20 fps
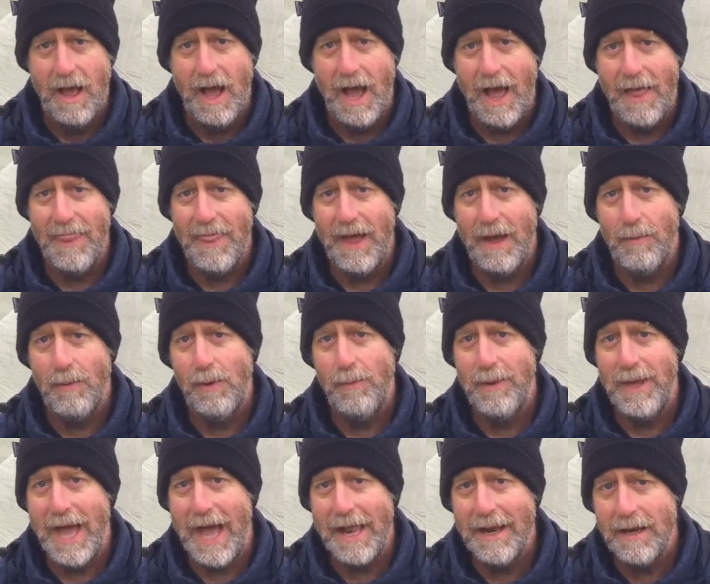and that will
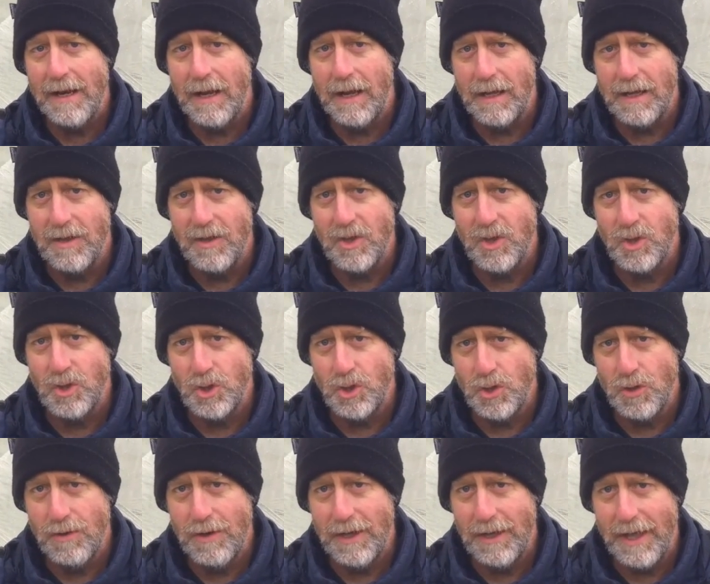be analysed
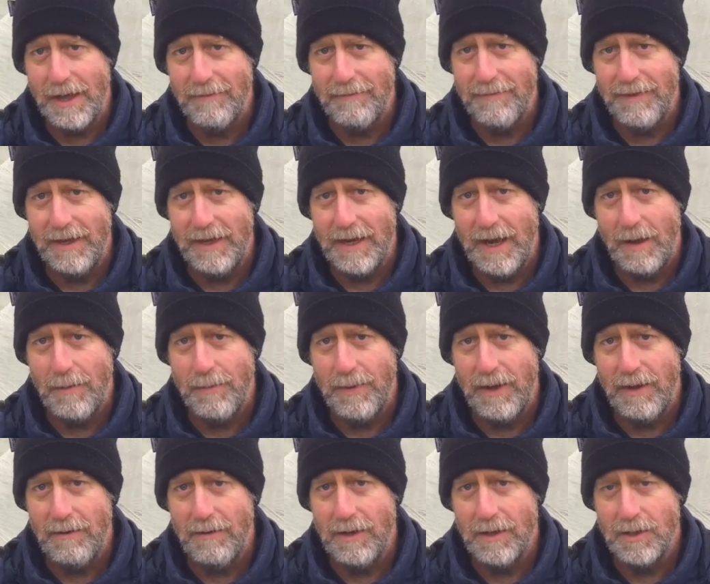during that feed out
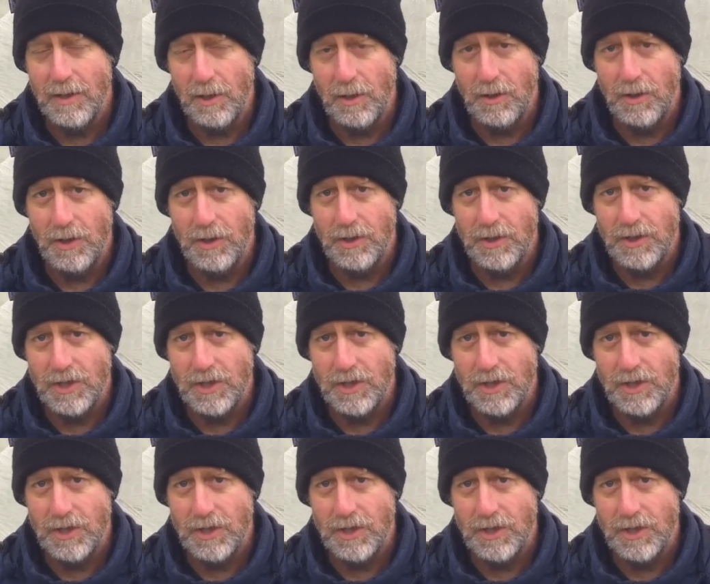period to look at